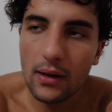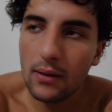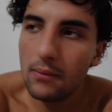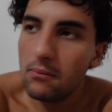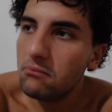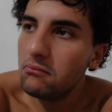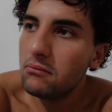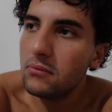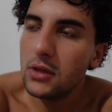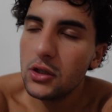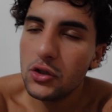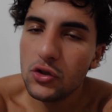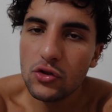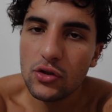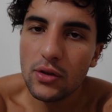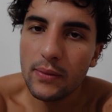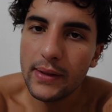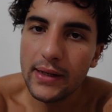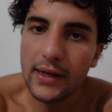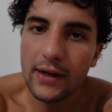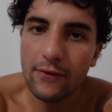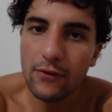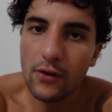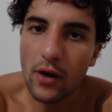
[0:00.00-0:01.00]
I'm gonna do
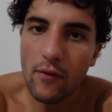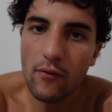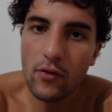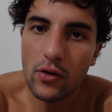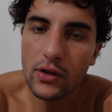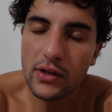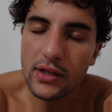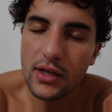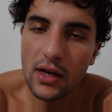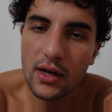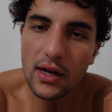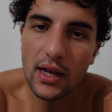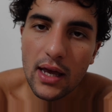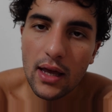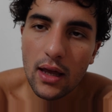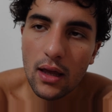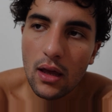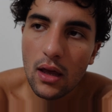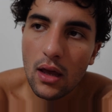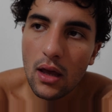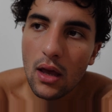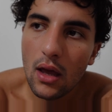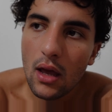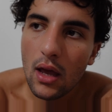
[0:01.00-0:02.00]
something different every Sunday,
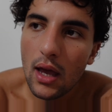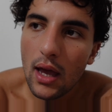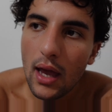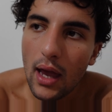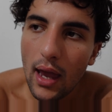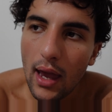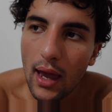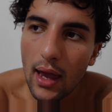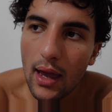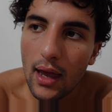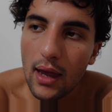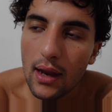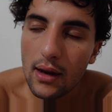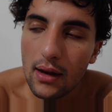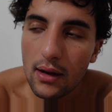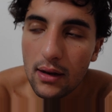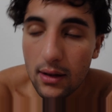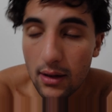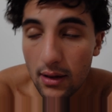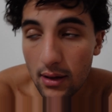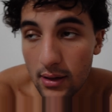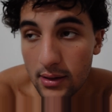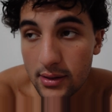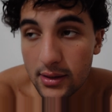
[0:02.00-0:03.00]
and
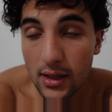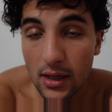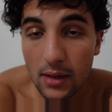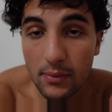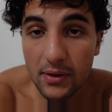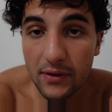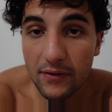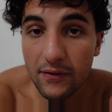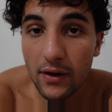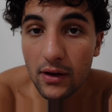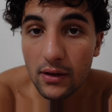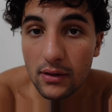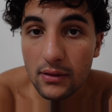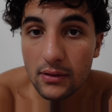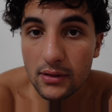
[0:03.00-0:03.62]
it's gonna be fun.